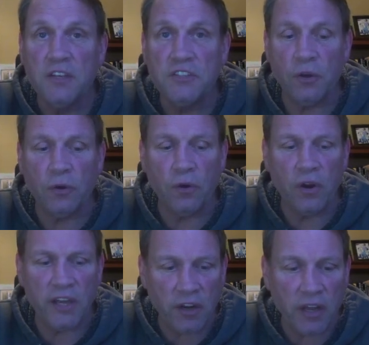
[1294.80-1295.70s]

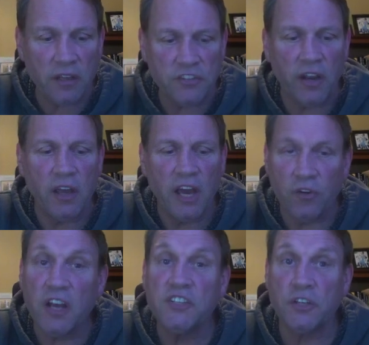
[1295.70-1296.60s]

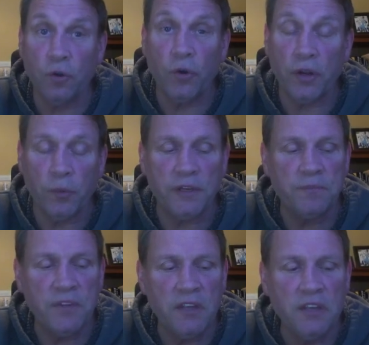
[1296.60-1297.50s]
Hydroxychloroquine.
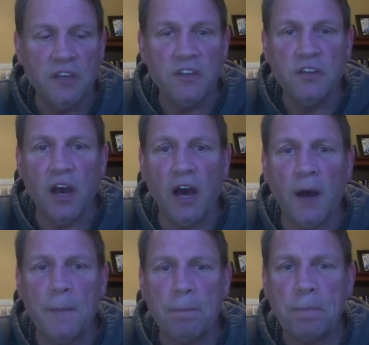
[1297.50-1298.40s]

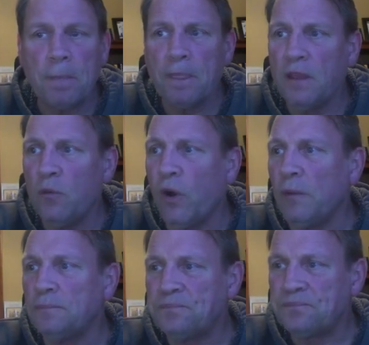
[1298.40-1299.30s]
Um,
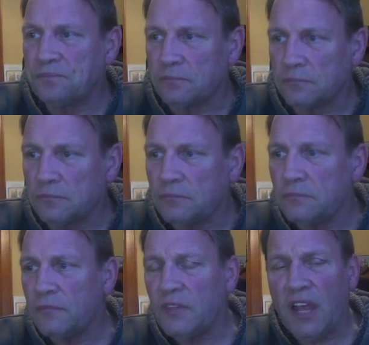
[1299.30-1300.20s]
well,
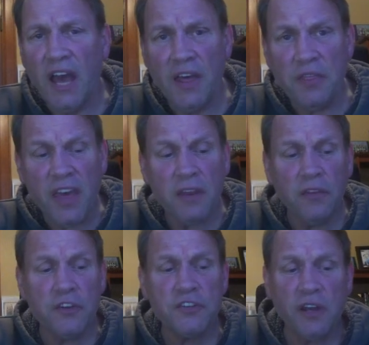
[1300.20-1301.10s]
and
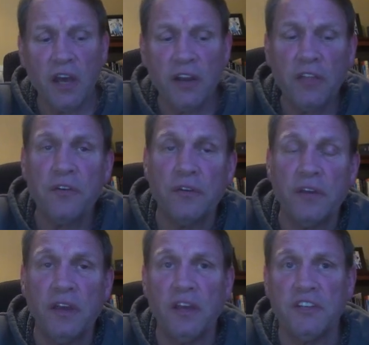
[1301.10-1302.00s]
then there's another
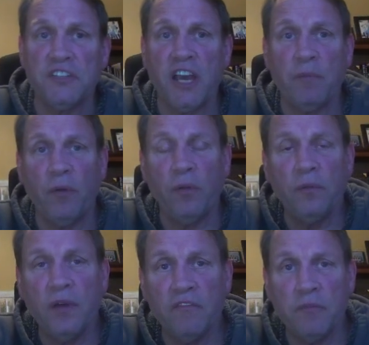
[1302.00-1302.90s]
example
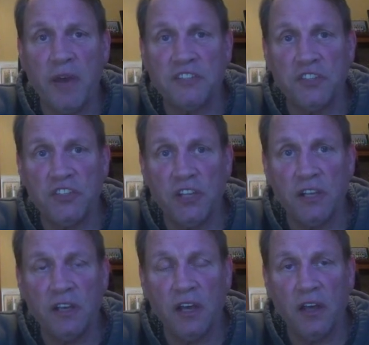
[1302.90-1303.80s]
of
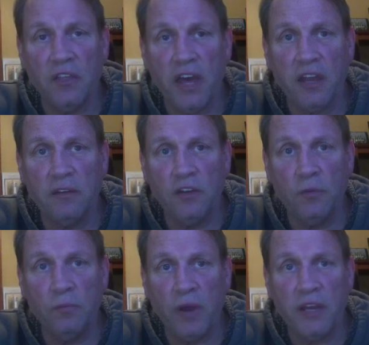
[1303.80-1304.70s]
messaging that
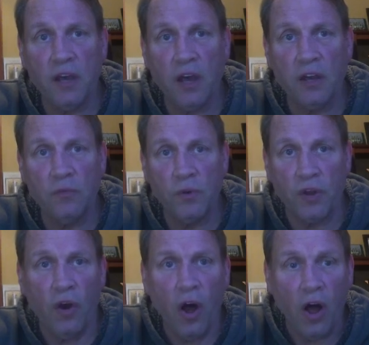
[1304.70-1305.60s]
you might not
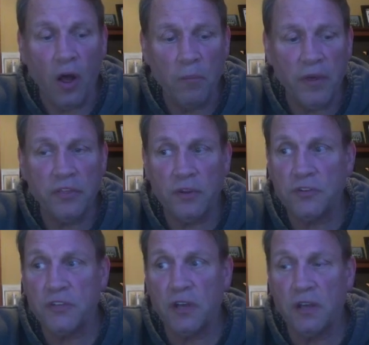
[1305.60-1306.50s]
recall, but
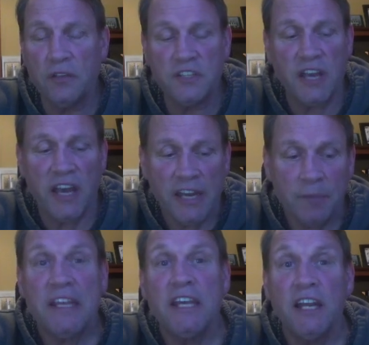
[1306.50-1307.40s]
there's this guy
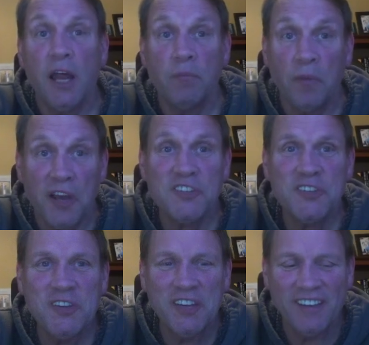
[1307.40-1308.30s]
named Elon
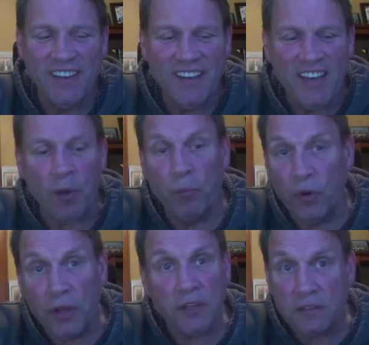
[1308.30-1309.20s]
Musk, a
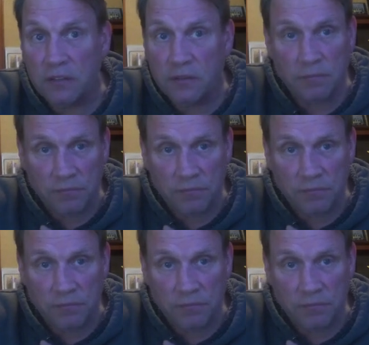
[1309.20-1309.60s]
brilliant,